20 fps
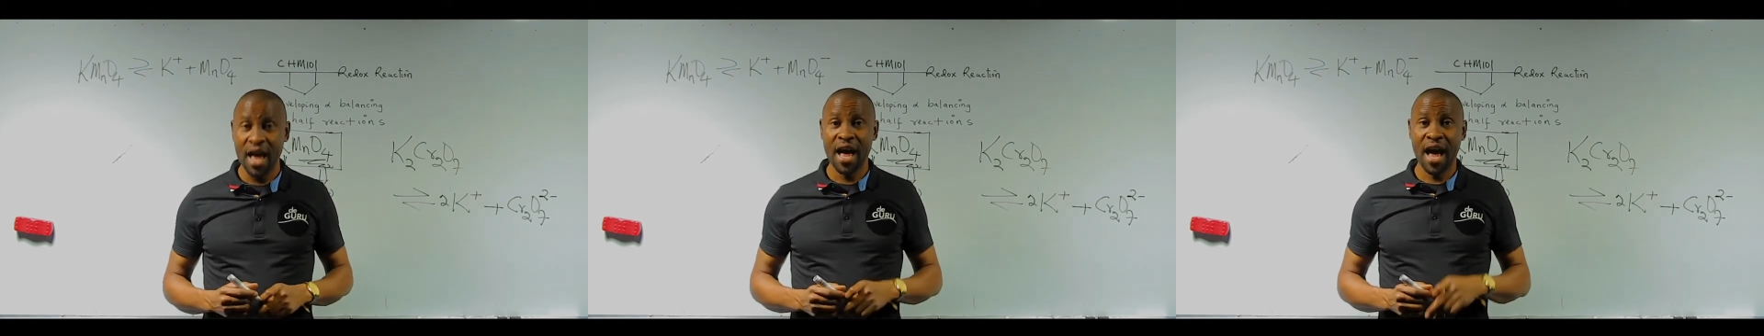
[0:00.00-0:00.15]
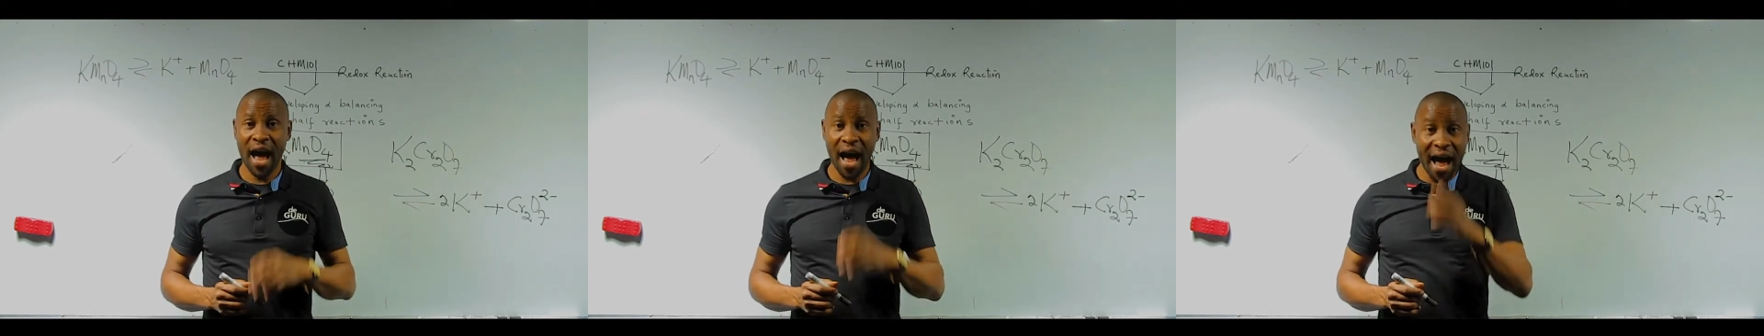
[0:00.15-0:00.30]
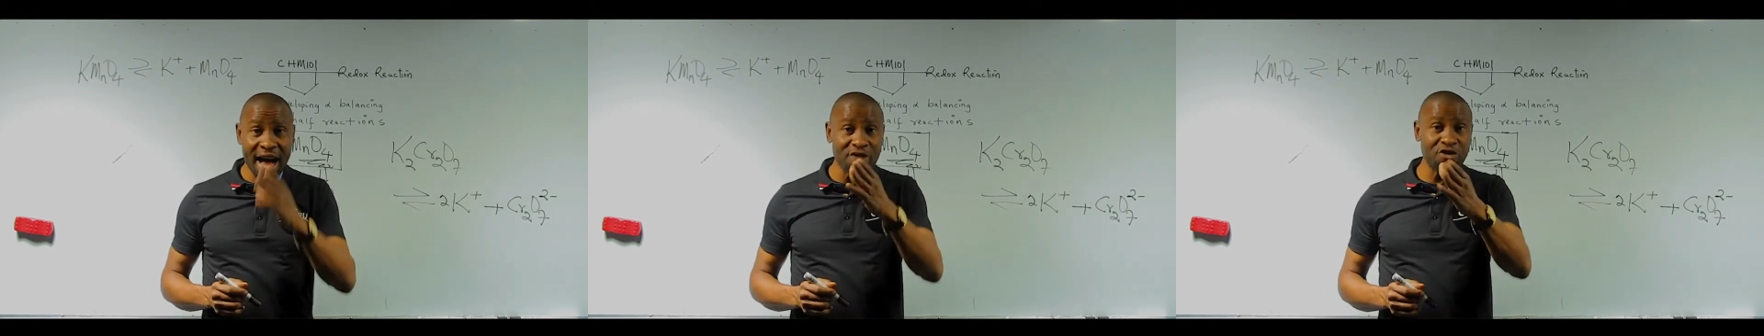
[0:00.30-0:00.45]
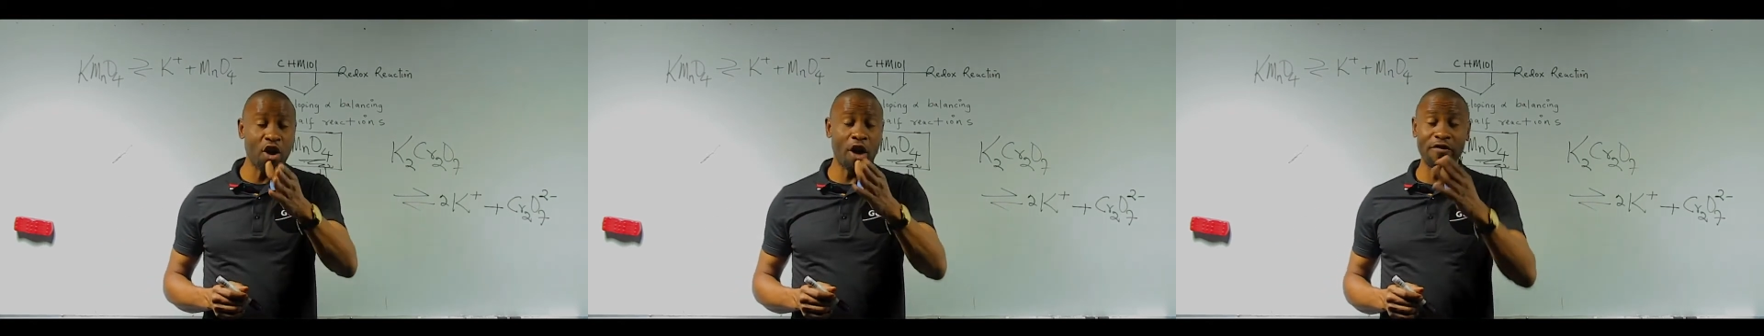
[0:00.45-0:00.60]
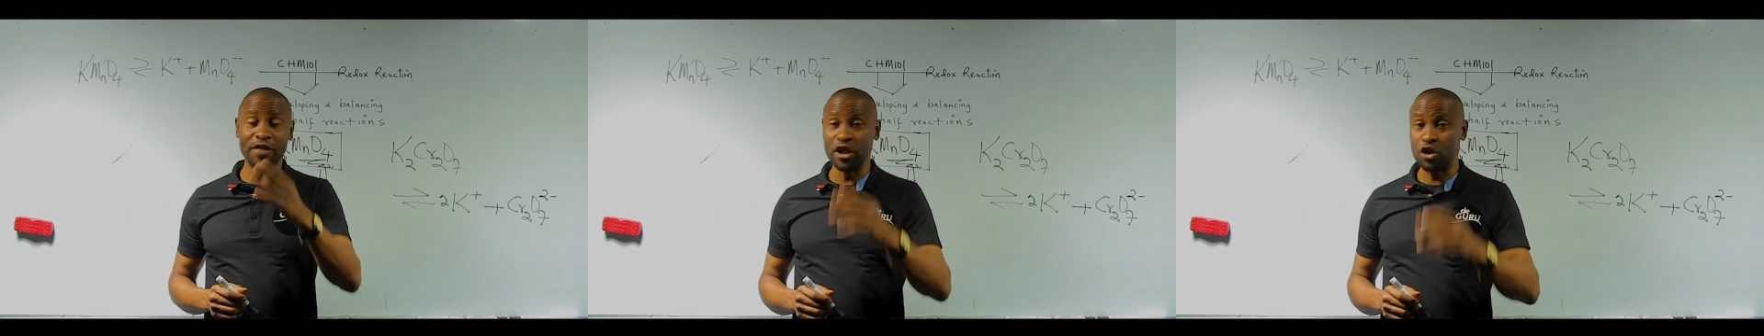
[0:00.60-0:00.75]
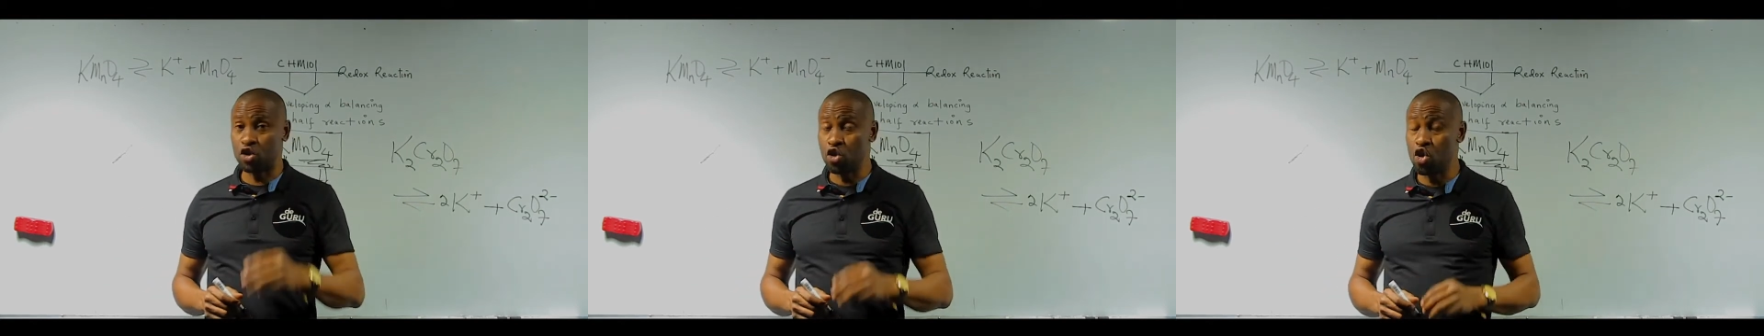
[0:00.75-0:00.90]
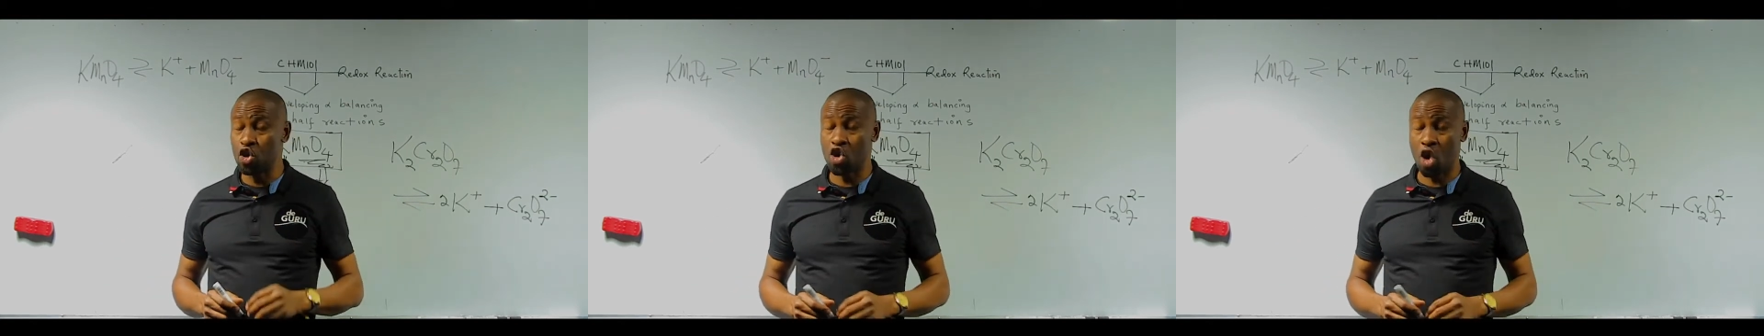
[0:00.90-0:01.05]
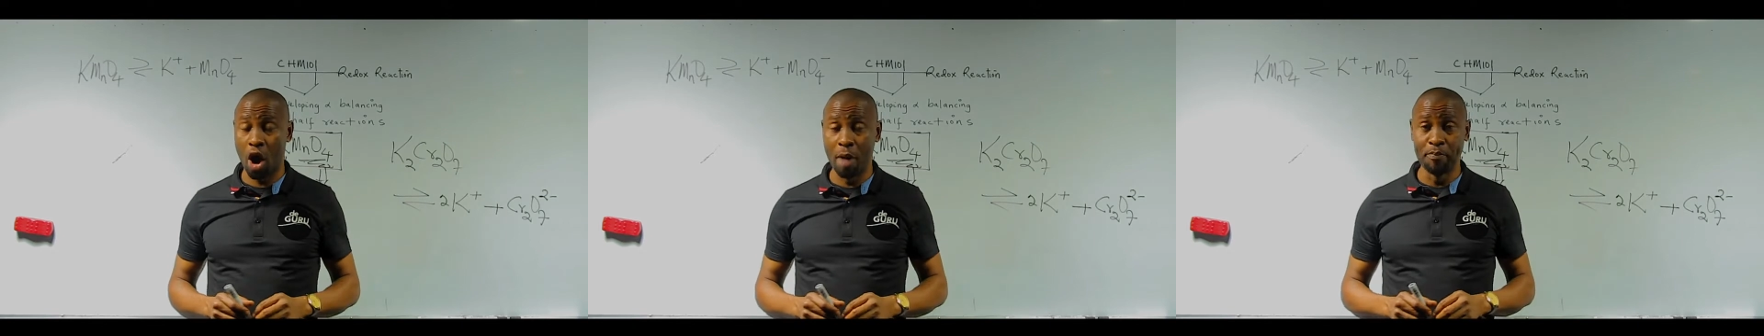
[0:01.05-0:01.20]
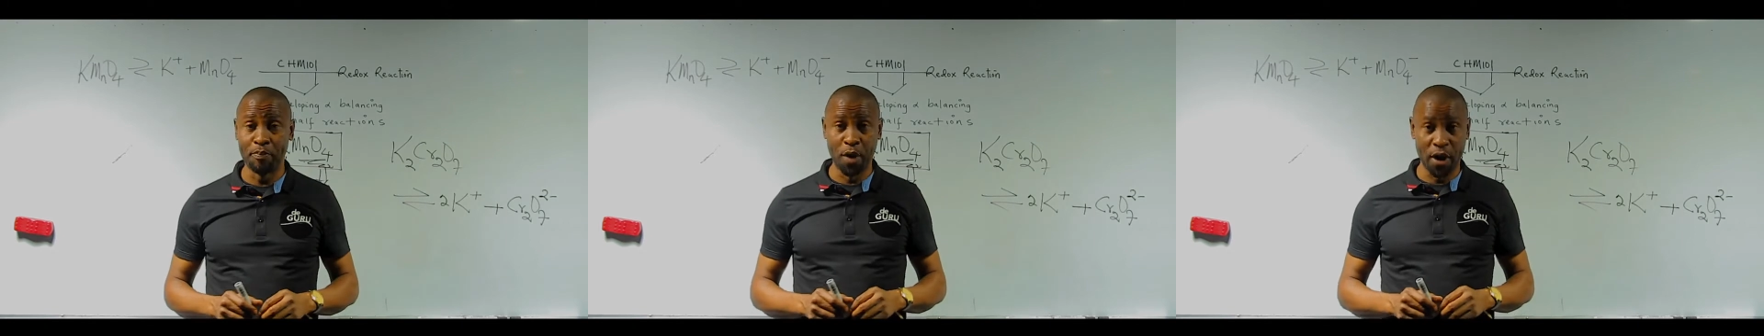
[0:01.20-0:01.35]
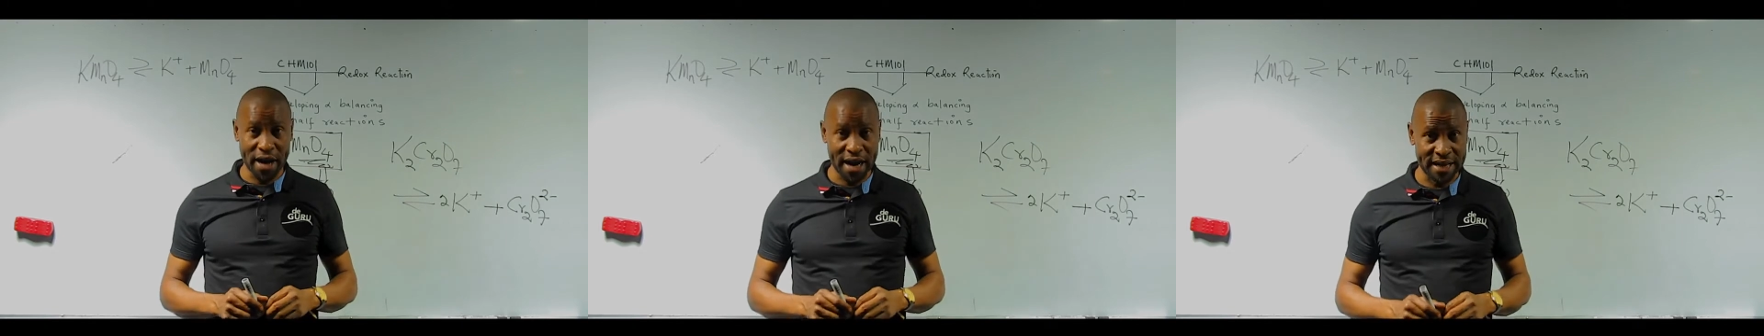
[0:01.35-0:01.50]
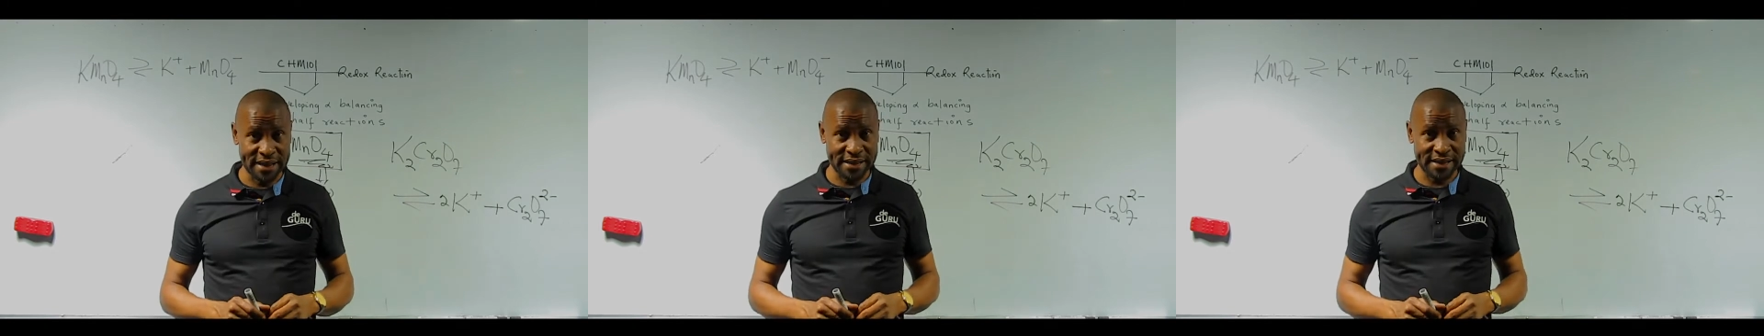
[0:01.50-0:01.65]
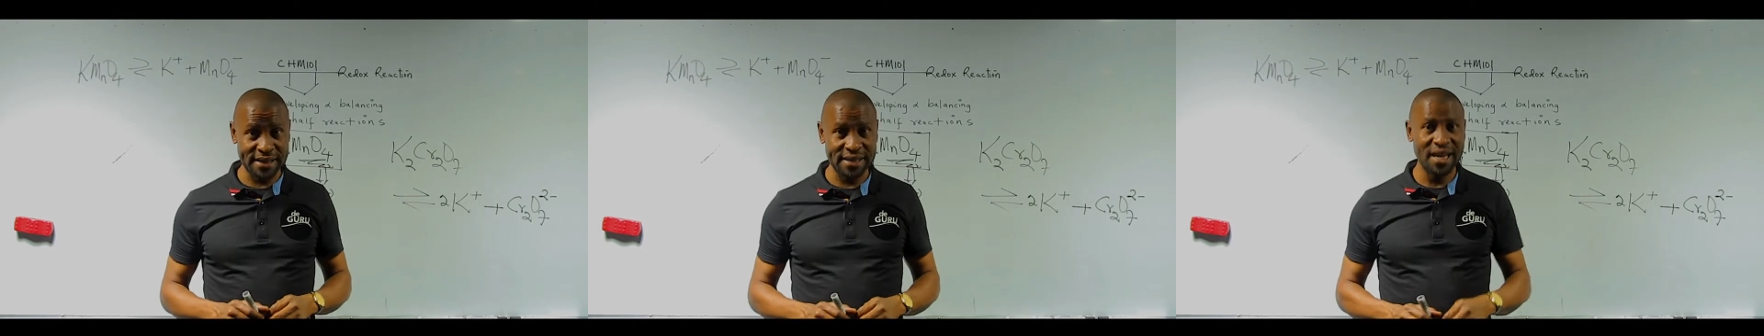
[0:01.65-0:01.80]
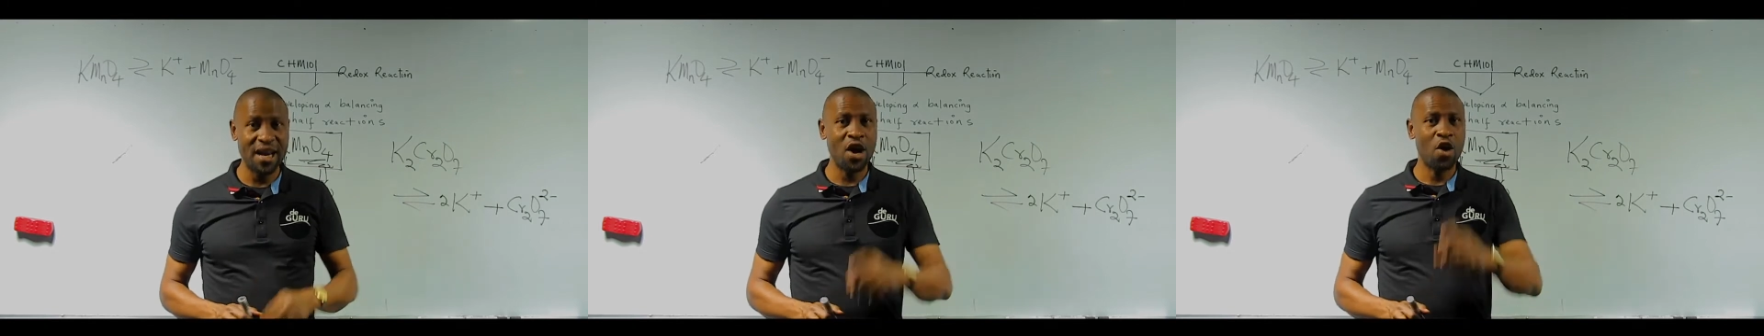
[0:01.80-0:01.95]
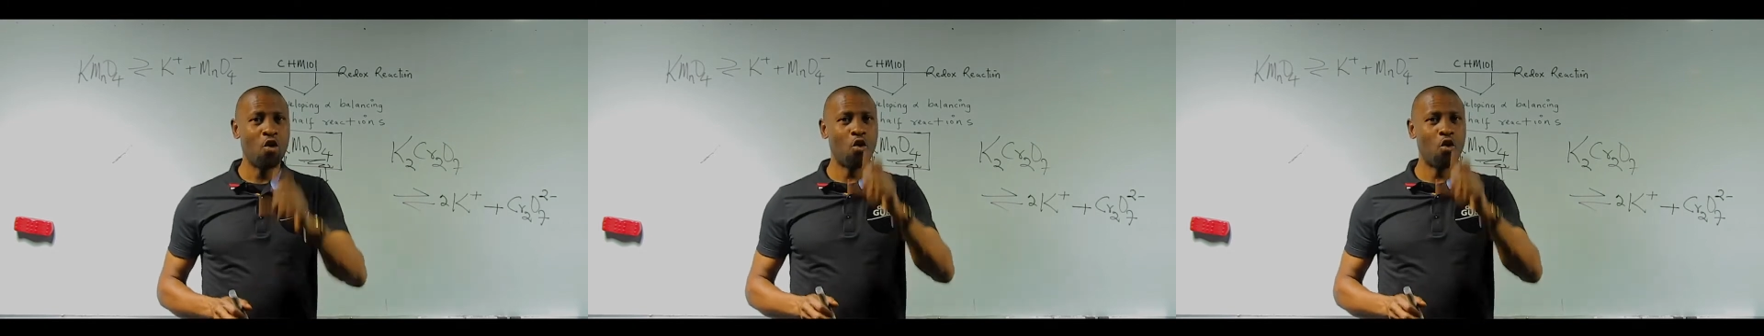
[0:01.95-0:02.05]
Out of the 2 components,